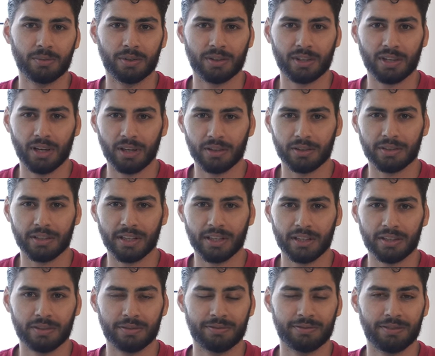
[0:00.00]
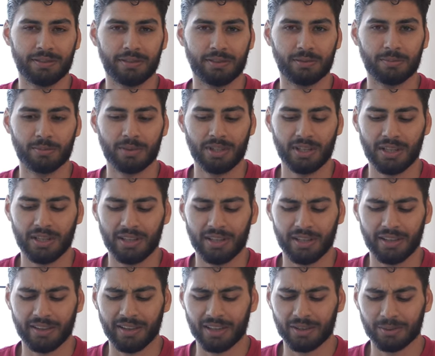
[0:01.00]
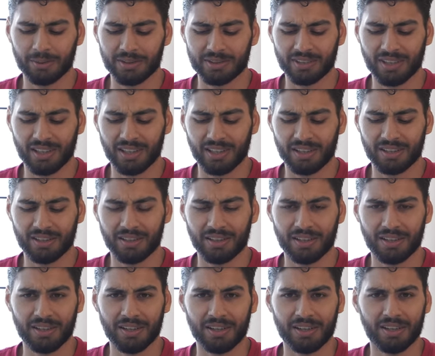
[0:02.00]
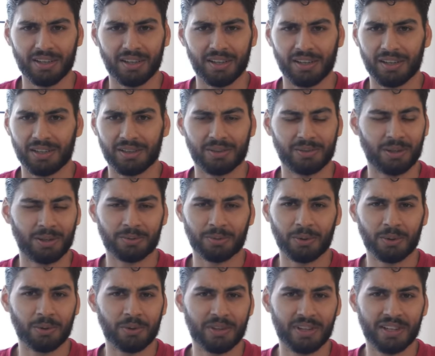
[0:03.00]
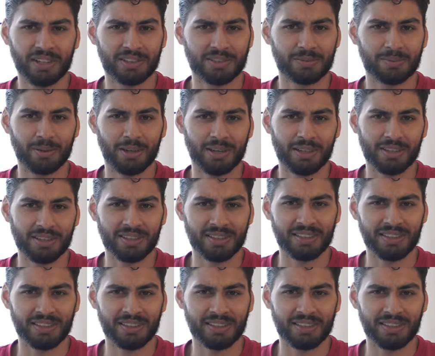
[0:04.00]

with color negative film and that was on uh, a roll that expired